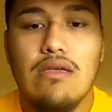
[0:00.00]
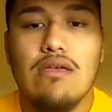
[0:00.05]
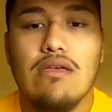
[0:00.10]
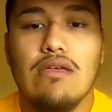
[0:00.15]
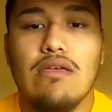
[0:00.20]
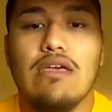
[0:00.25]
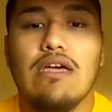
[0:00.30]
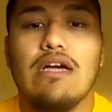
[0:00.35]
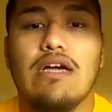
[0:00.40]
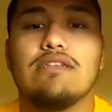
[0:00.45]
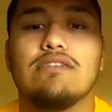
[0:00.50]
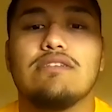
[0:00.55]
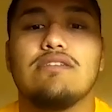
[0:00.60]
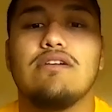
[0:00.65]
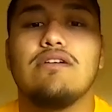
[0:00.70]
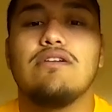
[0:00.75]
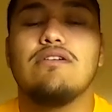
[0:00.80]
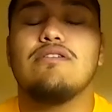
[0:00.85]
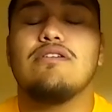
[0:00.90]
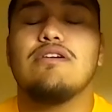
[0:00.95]
Yeah,
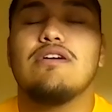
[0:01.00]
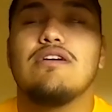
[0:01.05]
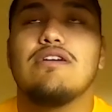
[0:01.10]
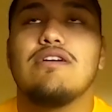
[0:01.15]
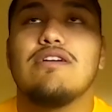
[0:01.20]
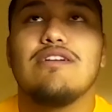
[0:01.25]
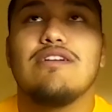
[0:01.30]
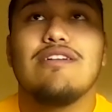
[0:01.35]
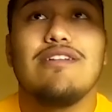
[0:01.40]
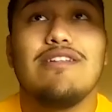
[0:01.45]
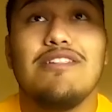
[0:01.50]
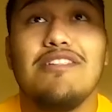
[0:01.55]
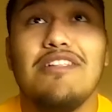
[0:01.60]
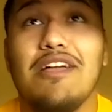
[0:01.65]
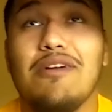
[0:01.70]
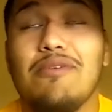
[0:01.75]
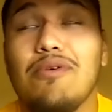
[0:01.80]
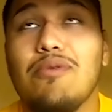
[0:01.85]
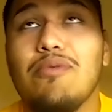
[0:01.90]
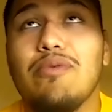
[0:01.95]
so
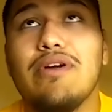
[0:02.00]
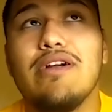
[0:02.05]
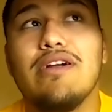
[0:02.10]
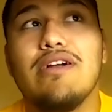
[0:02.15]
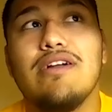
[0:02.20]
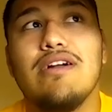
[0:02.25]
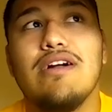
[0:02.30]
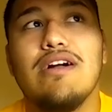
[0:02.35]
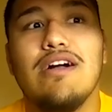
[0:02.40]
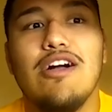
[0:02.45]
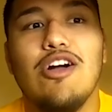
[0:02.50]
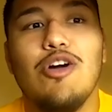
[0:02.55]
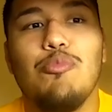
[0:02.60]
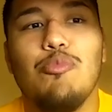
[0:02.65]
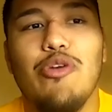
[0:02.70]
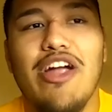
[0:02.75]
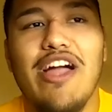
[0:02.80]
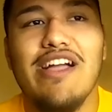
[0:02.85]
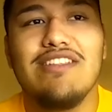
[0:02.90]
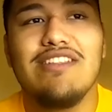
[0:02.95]
like when we're
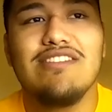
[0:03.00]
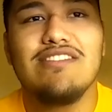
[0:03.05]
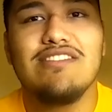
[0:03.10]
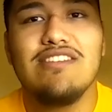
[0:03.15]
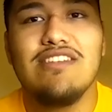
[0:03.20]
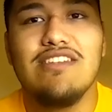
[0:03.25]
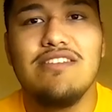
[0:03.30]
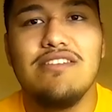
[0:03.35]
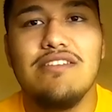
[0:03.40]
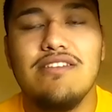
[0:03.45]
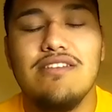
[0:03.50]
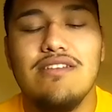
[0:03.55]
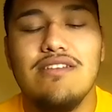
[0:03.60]
practicing,